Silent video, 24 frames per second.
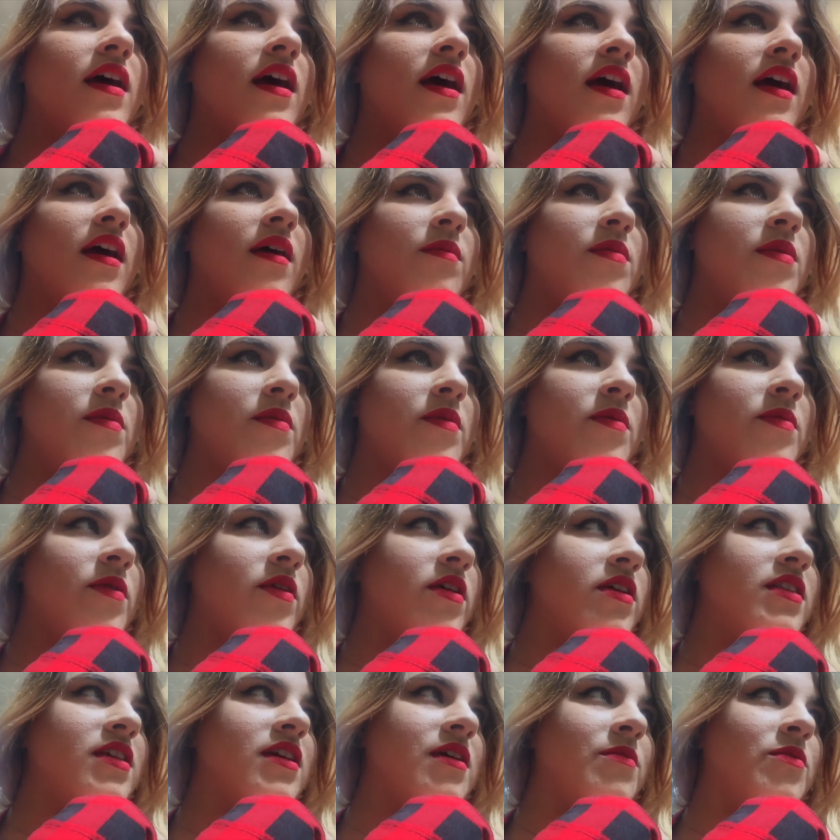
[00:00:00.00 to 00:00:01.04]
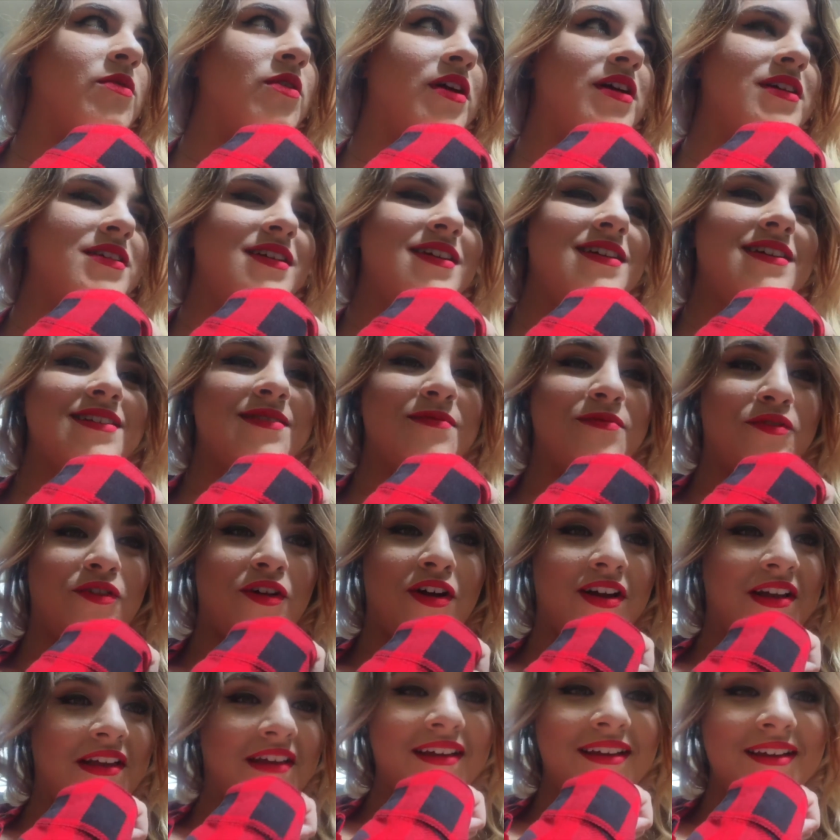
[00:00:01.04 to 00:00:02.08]
and people probably think I'm crazy because I'm
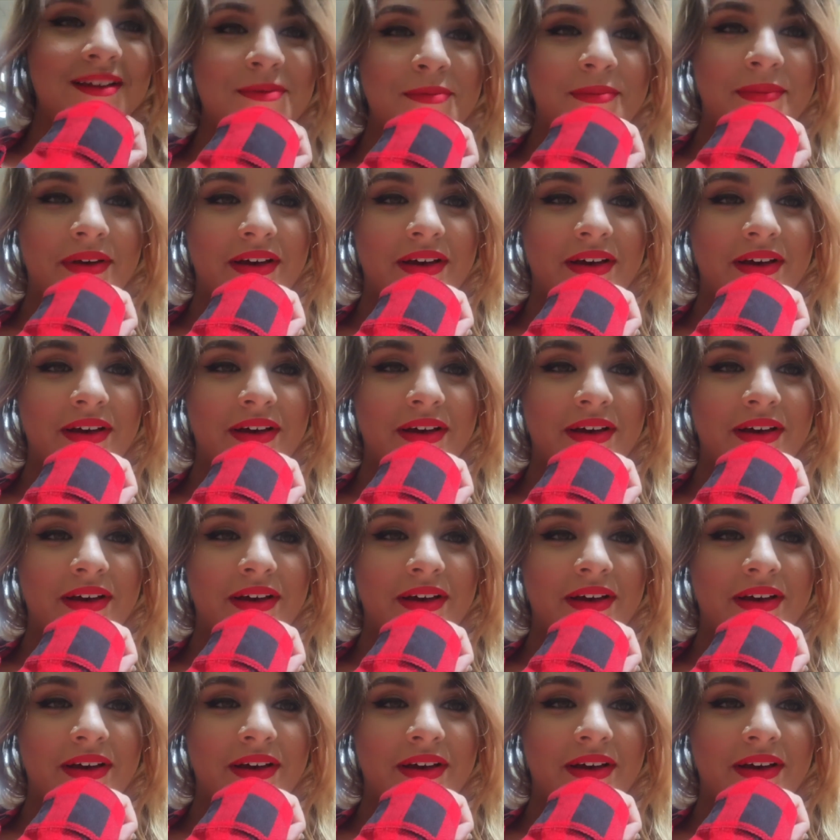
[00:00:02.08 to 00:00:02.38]
vlogging,